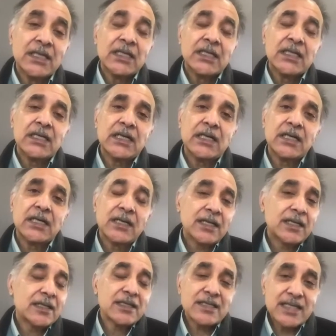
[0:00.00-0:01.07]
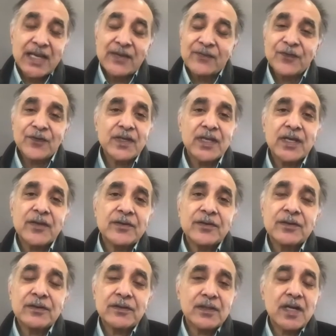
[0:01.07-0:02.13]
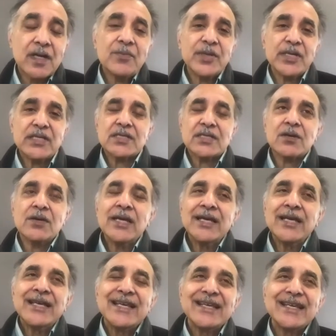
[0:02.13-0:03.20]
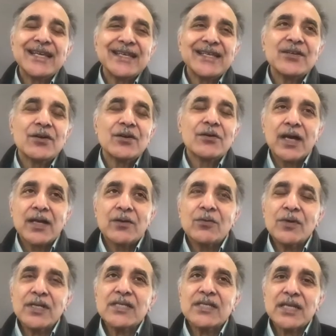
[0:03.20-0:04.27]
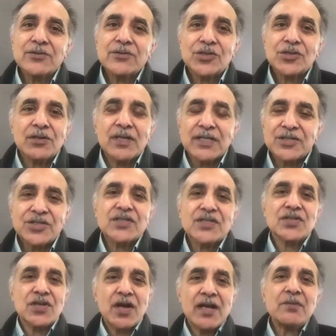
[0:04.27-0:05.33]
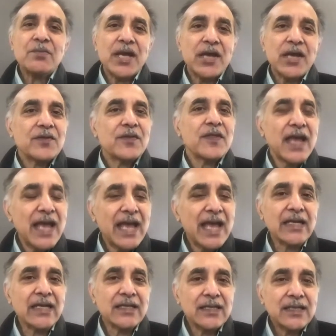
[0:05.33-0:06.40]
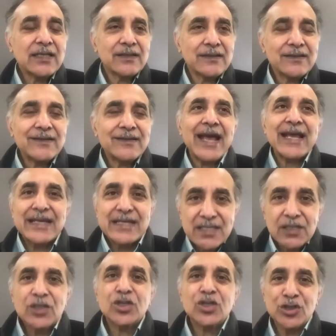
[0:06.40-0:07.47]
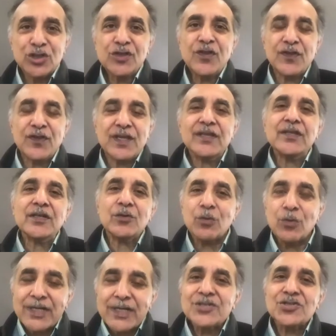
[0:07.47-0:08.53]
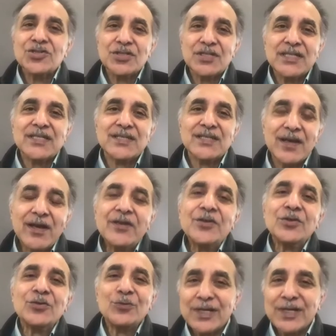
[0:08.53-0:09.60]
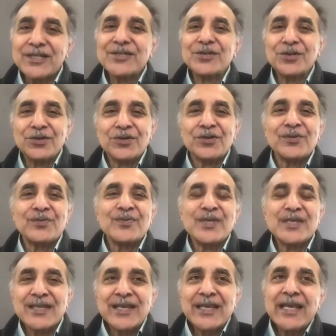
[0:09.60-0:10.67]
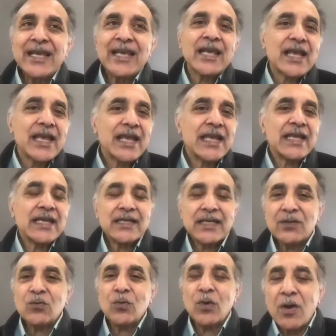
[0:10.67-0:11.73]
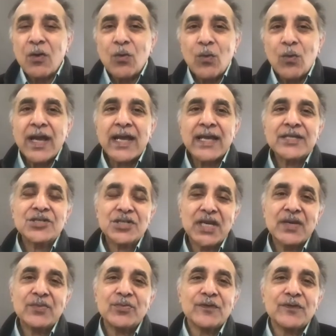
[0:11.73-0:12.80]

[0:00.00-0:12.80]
And the same for the other companies. So, I don't want to sound churlish. It's not about that. That is a good thing. The question is under what terms, and in what way, shape, or